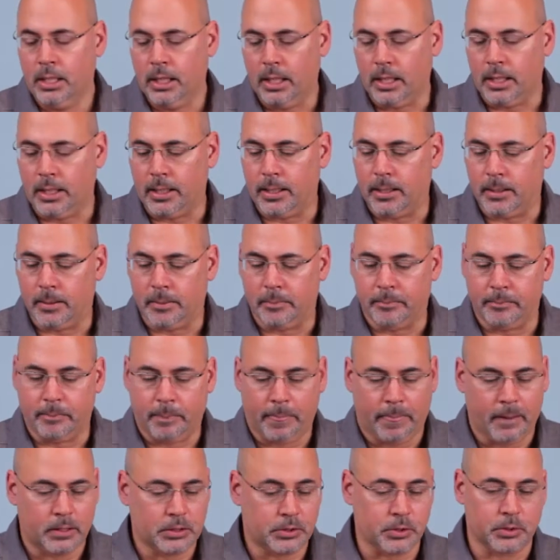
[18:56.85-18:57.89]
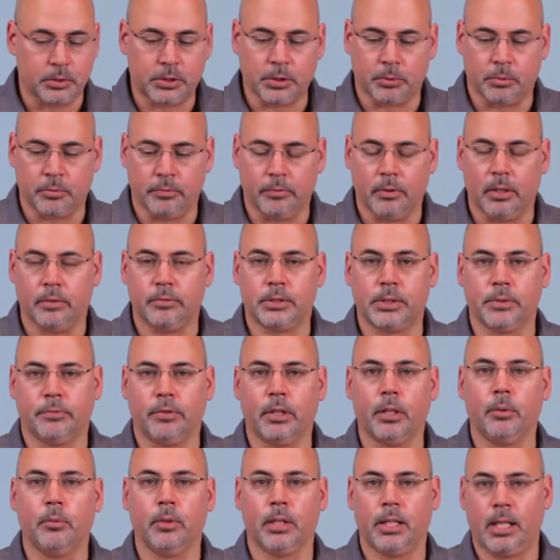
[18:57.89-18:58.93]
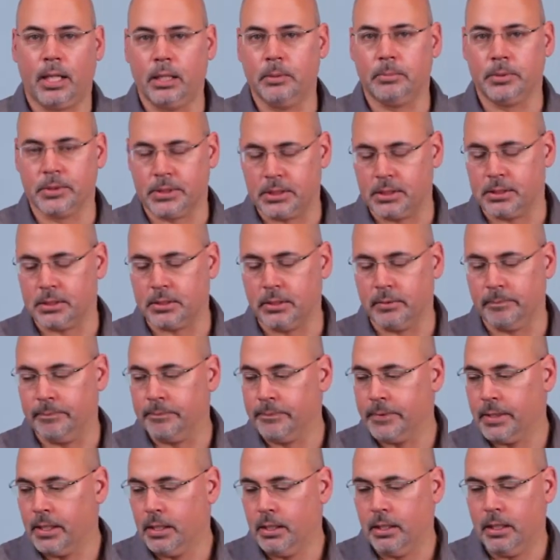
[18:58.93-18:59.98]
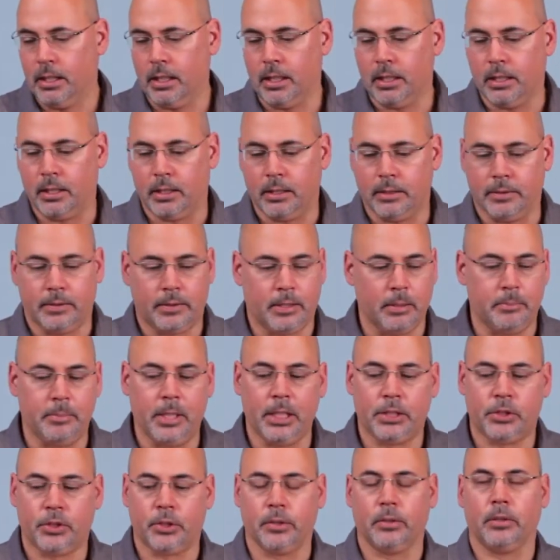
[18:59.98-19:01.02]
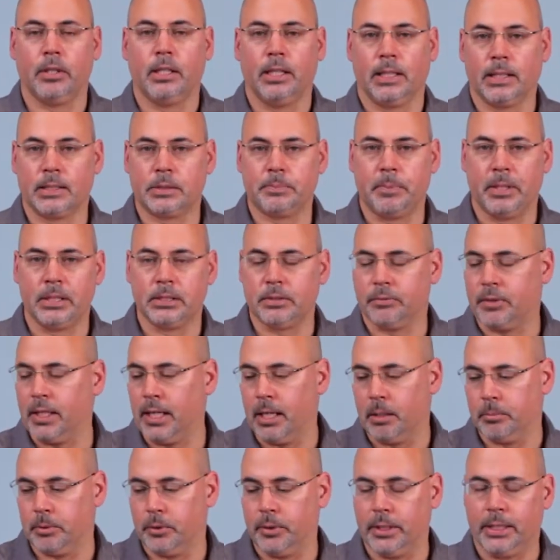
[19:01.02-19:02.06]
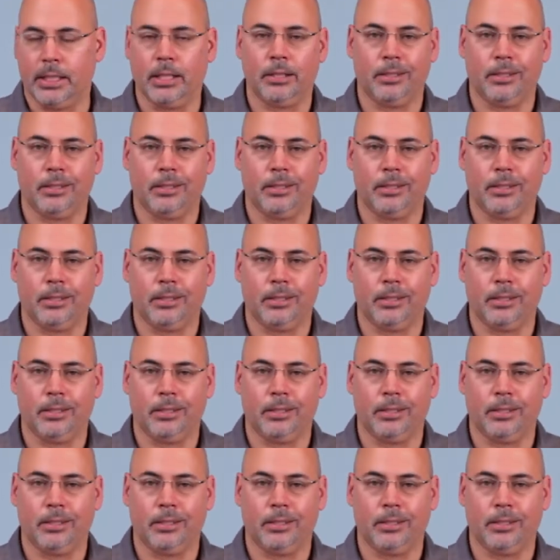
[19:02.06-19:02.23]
So it's a very reliable system that makes sure that an expensive camera rig